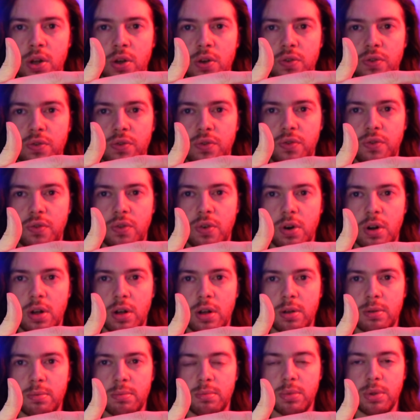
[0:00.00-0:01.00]

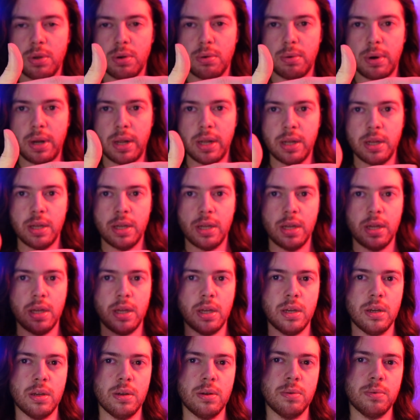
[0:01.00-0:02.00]
from the
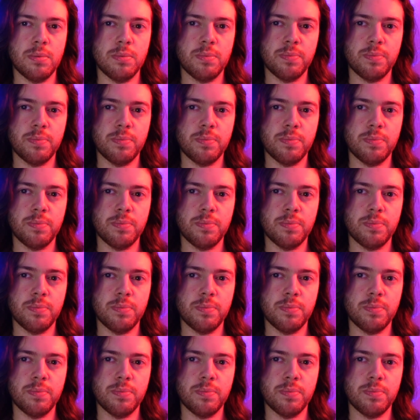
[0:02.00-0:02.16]
Reiki,